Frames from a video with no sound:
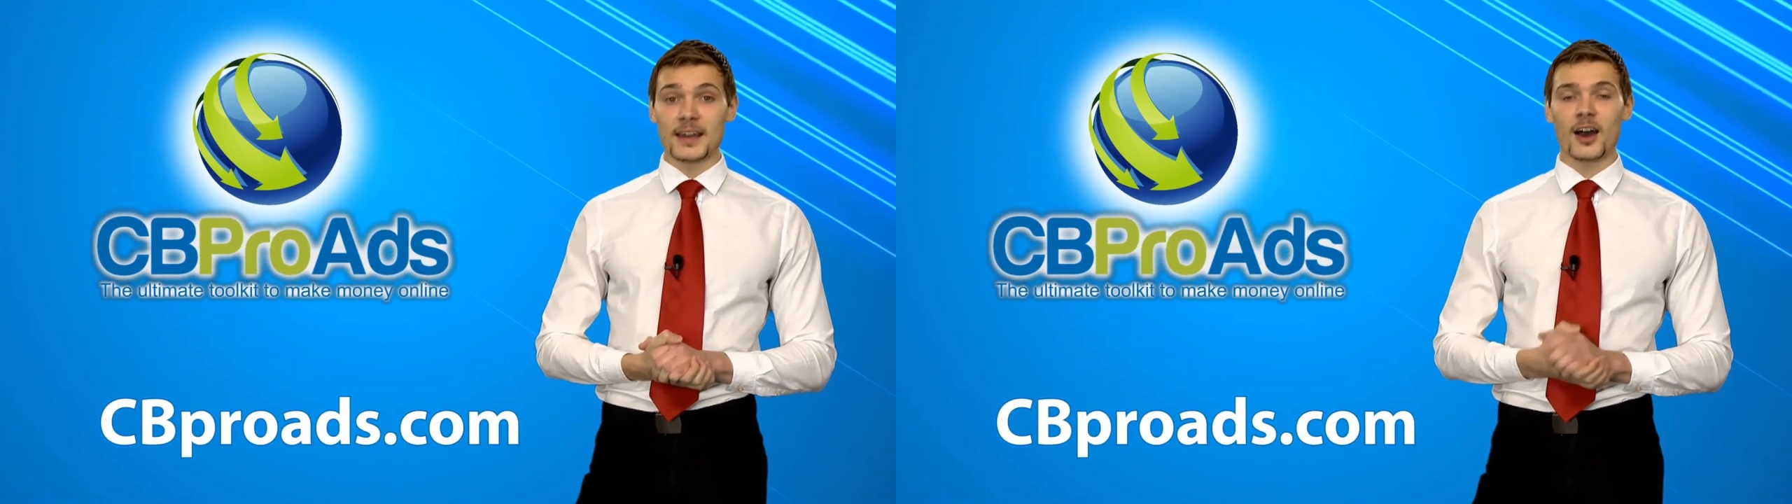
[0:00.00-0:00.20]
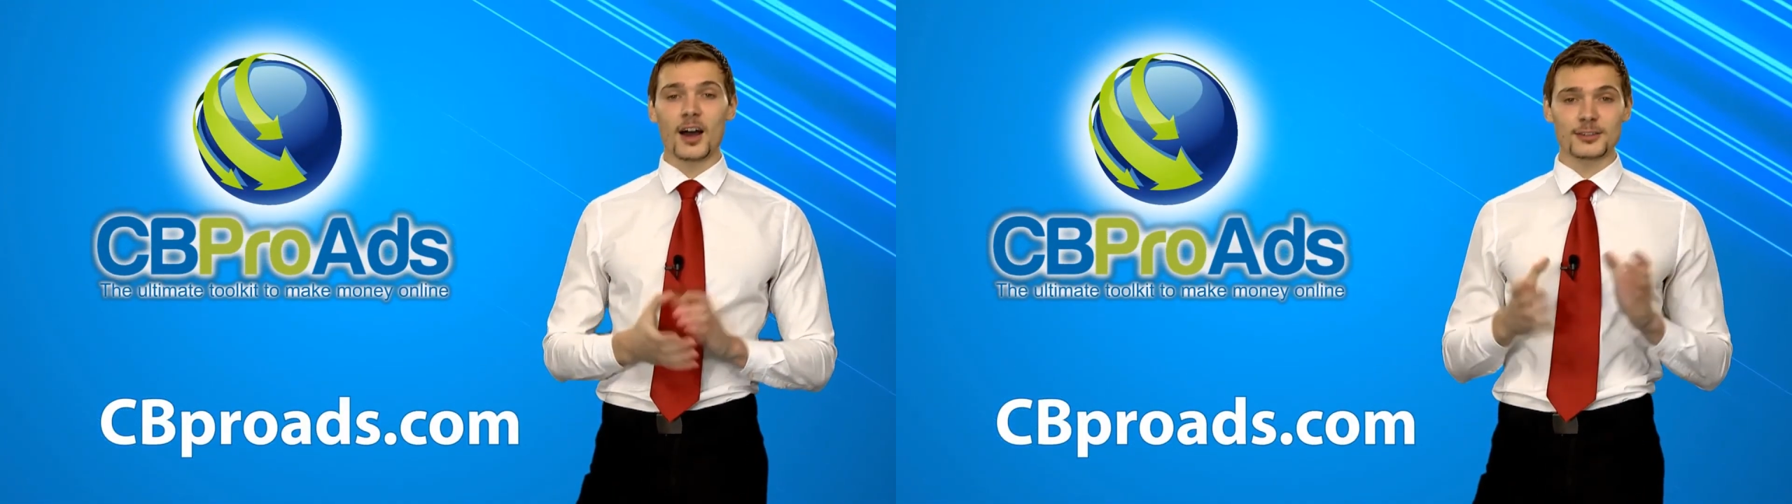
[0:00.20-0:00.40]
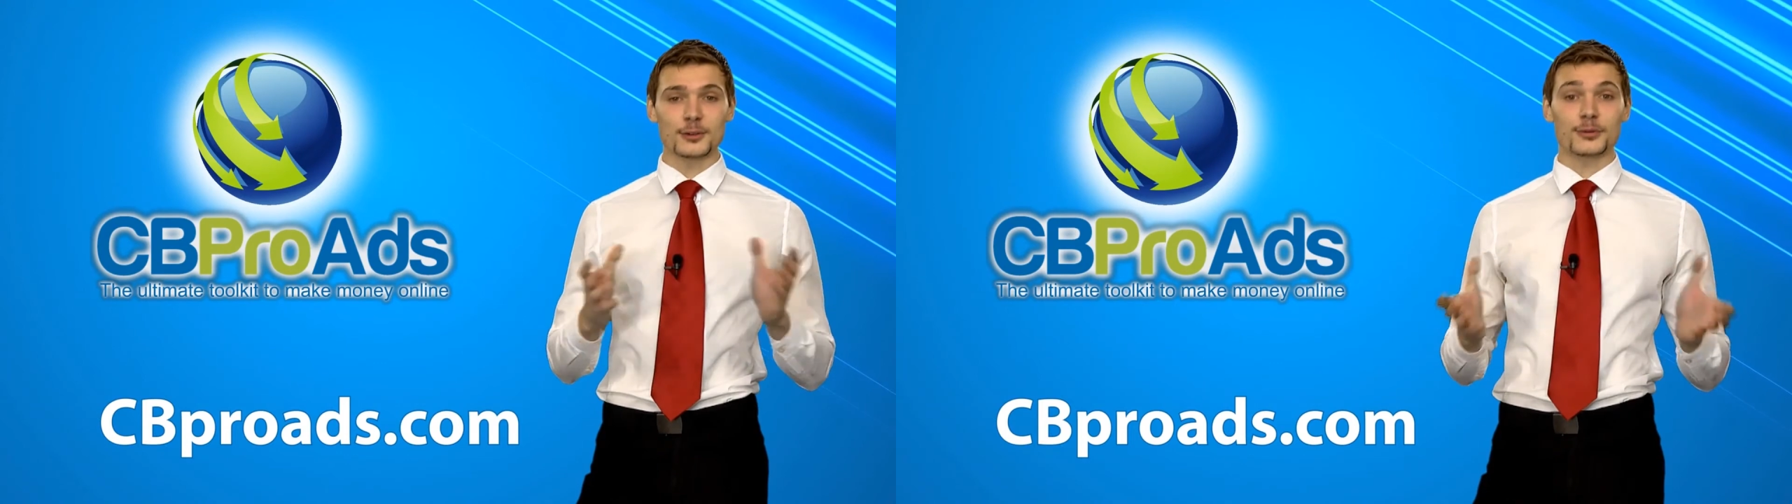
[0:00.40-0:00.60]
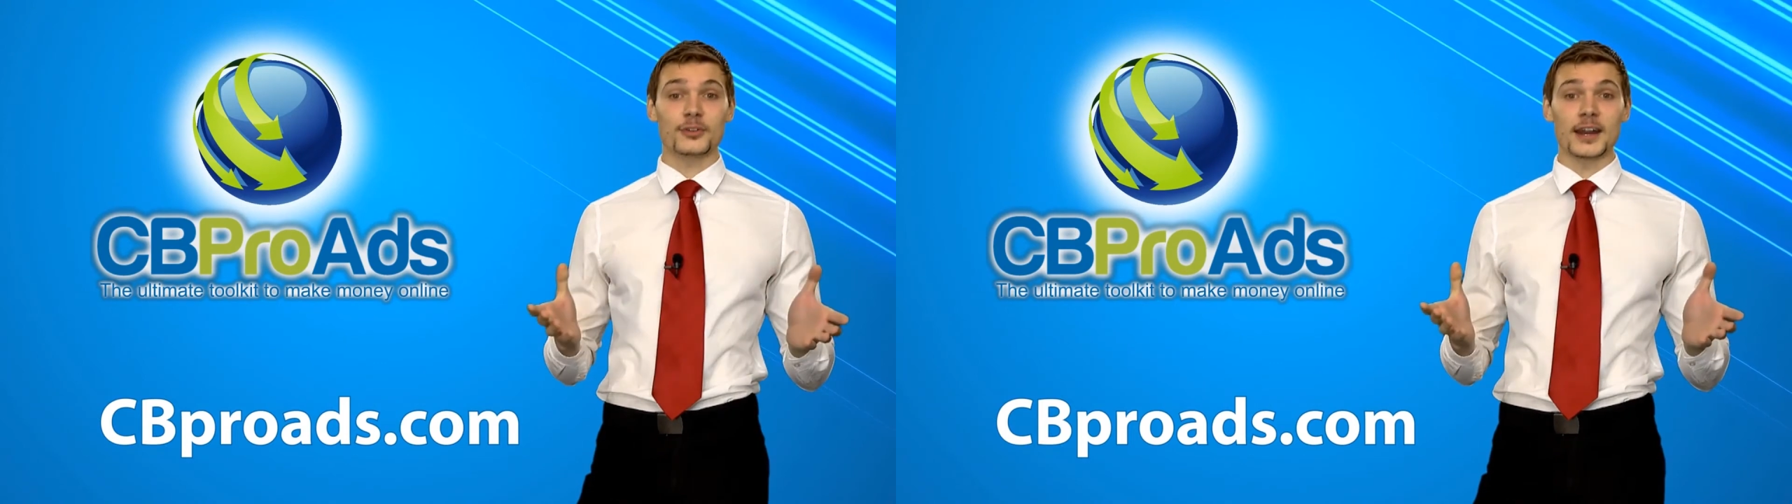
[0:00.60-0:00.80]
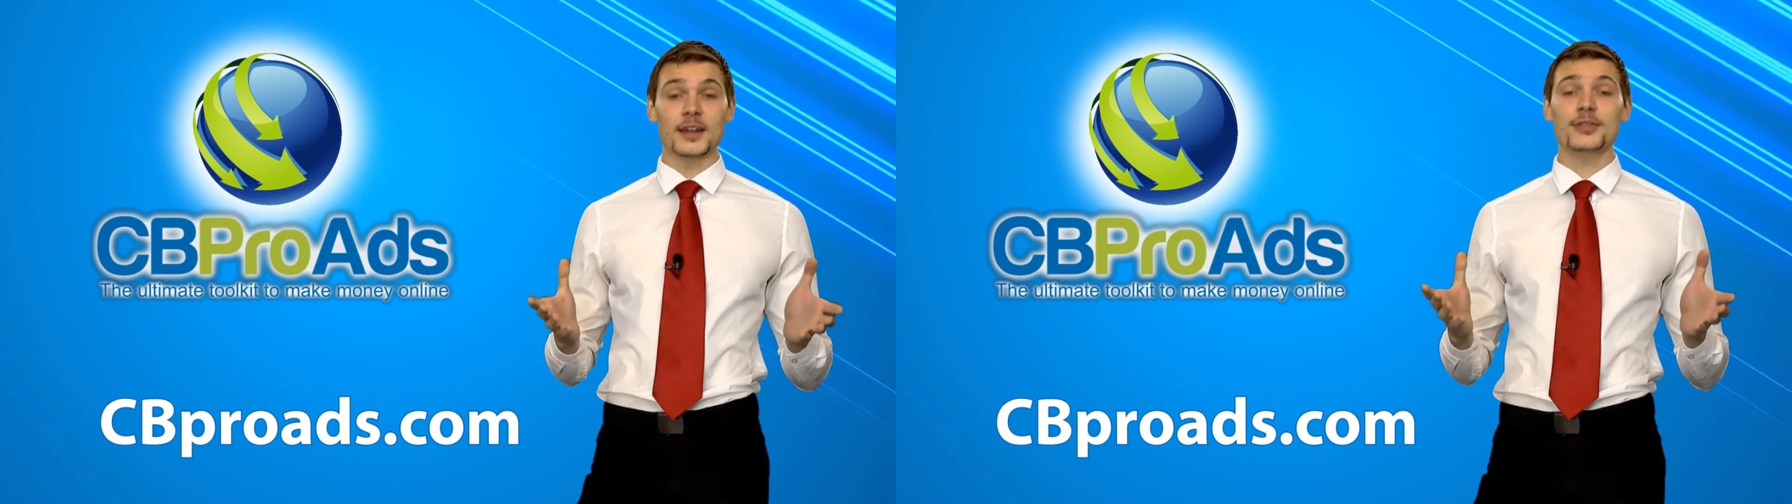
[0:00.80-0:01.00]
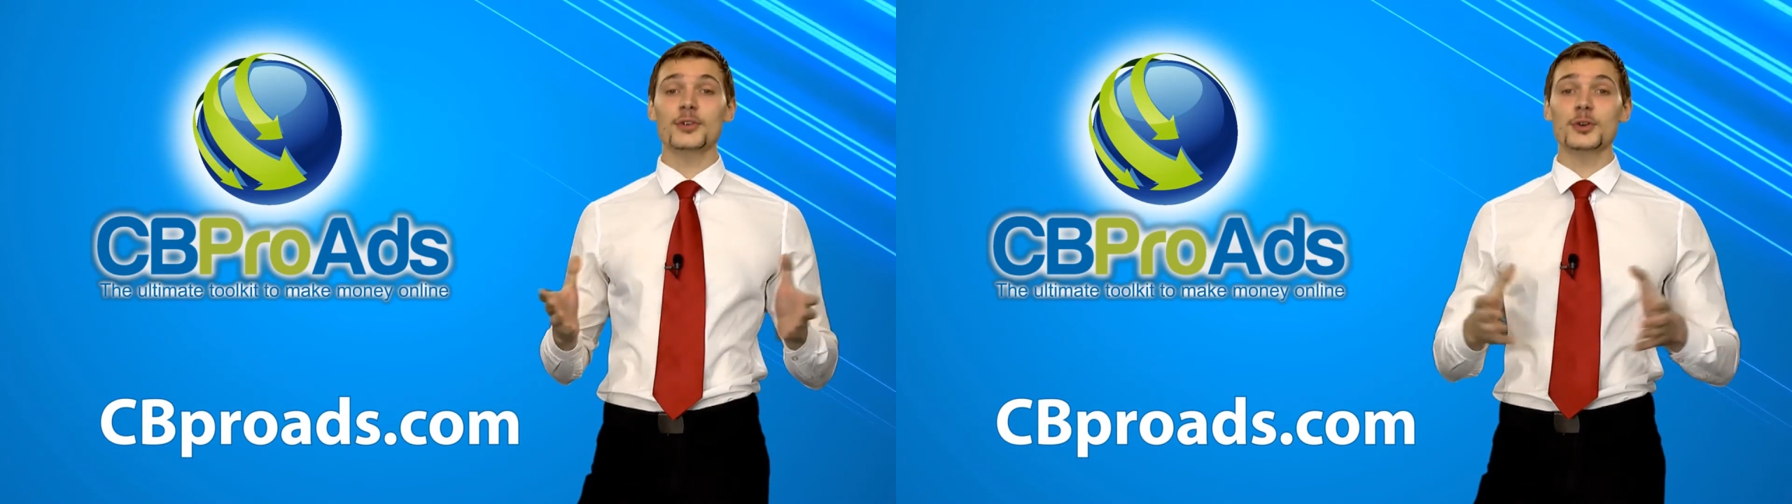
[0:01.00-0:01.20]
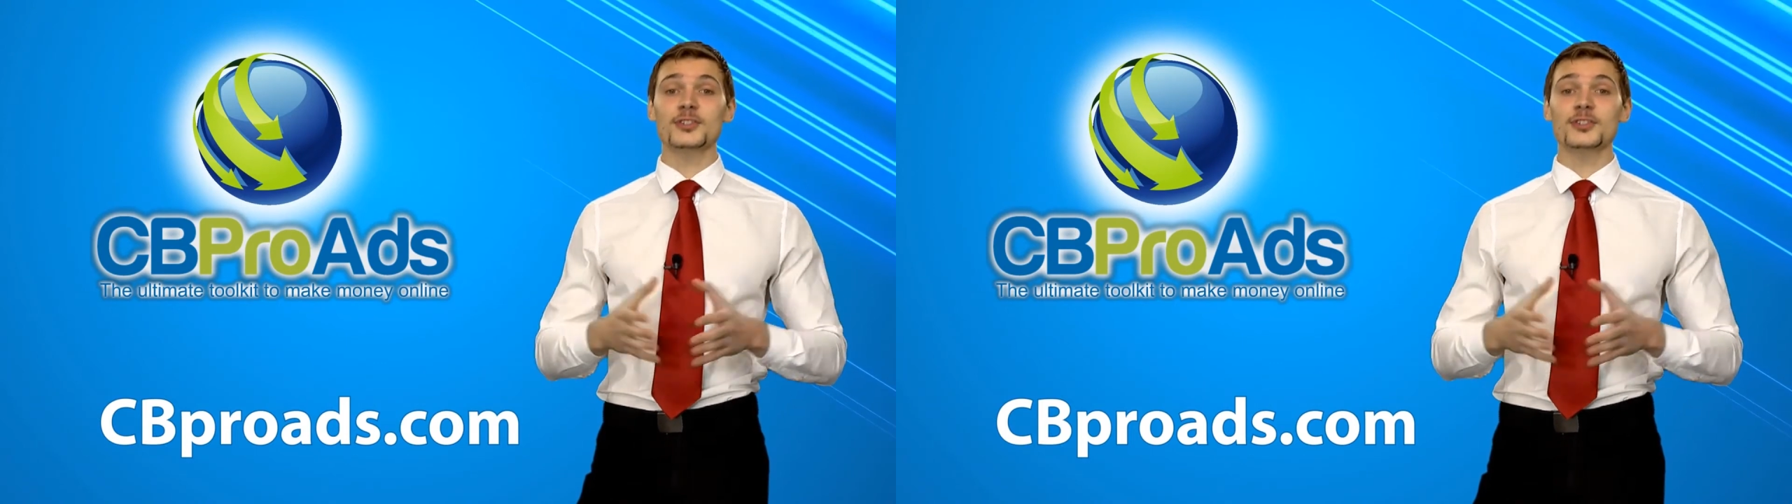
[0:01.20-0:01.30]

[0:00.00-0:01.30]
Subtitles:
hustle-free through